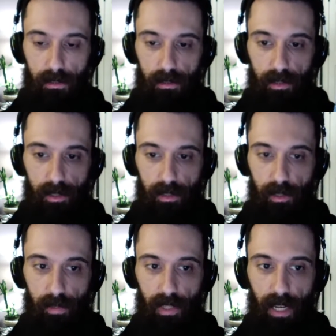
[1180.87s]

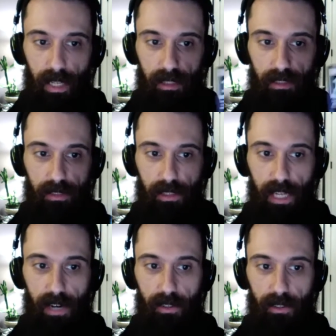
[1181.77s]
The plot is the
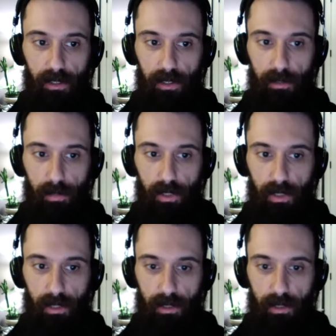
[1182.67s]
character in this book.